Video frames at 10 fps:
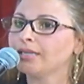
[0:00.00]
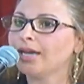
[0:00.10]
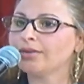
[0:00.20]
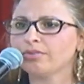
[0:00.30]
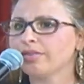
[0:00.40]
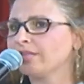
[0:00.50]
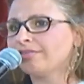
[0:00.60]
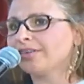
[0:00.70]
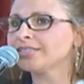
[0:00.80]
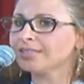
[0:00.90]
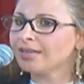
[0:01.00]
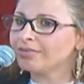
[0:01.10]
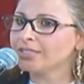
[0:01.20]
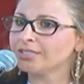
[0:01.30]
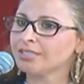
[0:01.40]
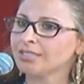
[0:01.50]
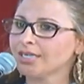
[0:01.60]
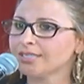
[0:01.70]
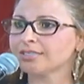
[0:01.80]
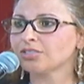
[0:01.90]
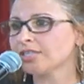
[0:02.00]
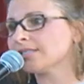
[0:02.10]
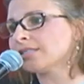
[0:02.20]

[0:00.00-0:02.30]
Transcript: I don't think the fossil evidence uh, suggests